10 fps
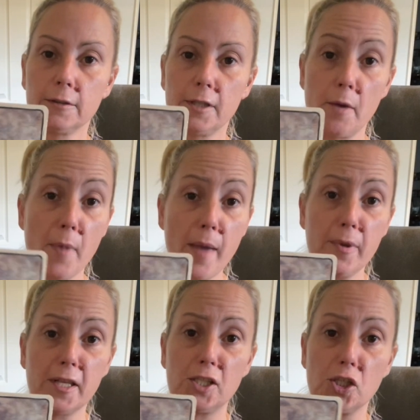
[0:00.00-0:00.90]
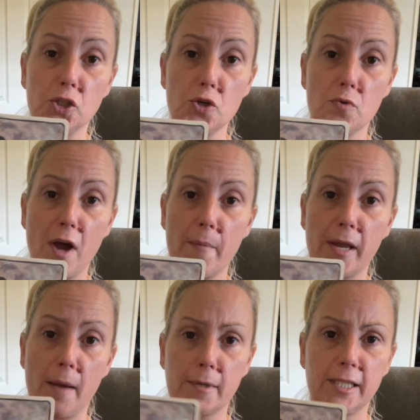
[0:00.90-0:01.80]
And maybe this is you
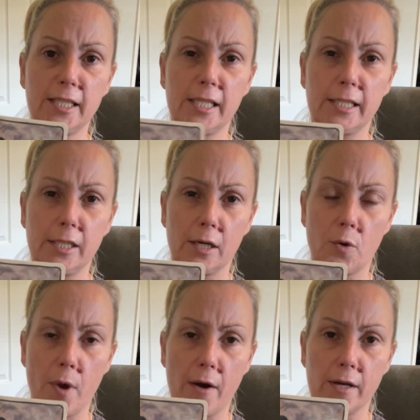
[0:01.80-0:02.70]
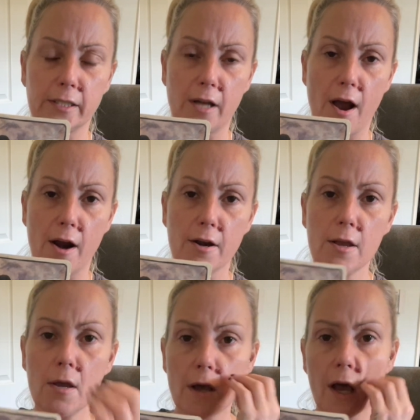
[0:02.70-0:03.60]
coming up, because this is an Aquarius card,
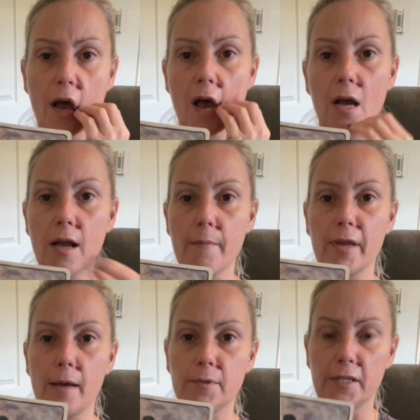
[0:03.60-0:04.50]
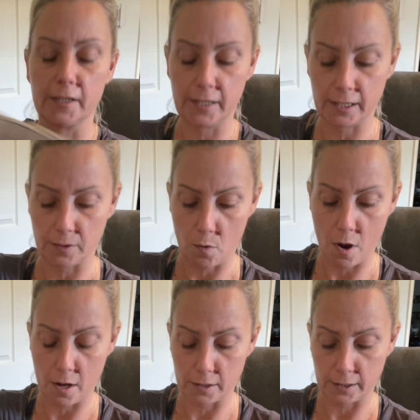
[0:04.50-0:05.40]
coming up to the Six of
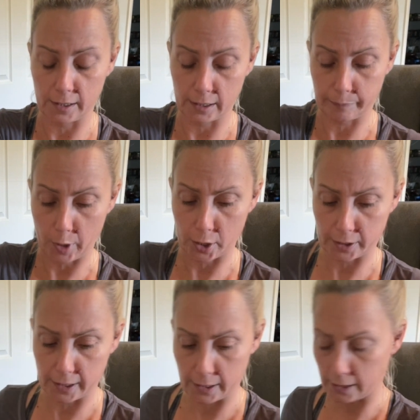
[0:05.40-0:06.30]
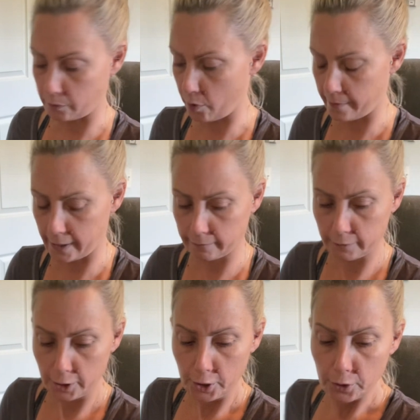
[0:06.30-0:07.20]
Wands, and this person, this woman,
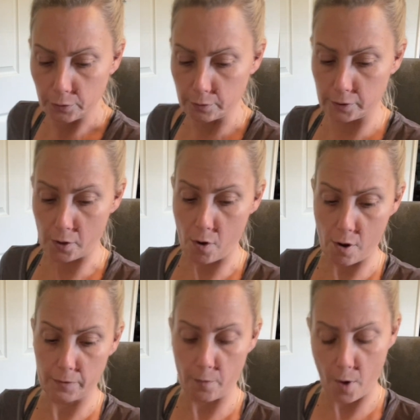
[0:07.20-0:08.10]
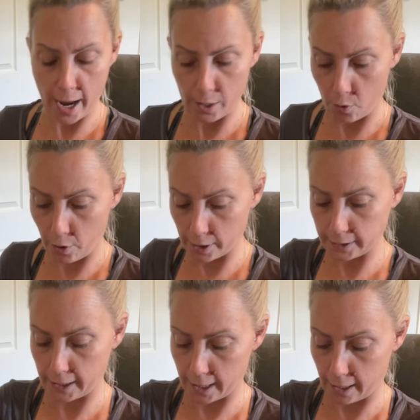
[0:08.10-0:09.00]
who's on the white
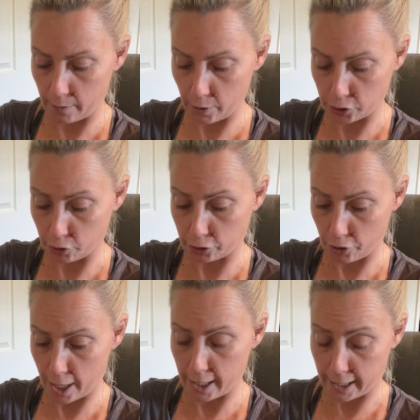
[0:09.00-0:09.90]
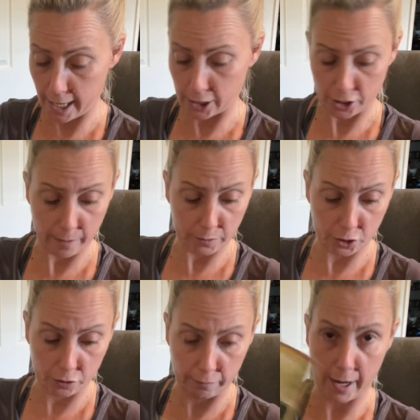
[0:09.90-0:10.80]
horse here, and which you're trying to catch up
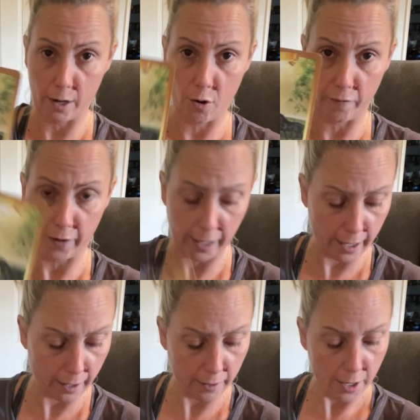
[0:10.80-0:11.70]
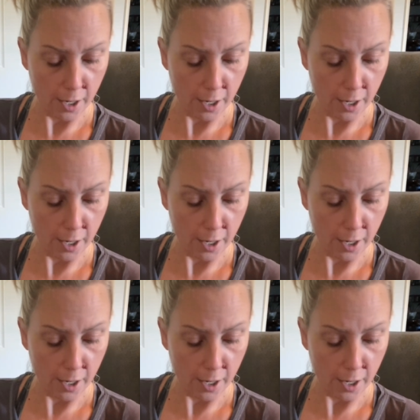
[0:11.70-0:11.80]
to right over here.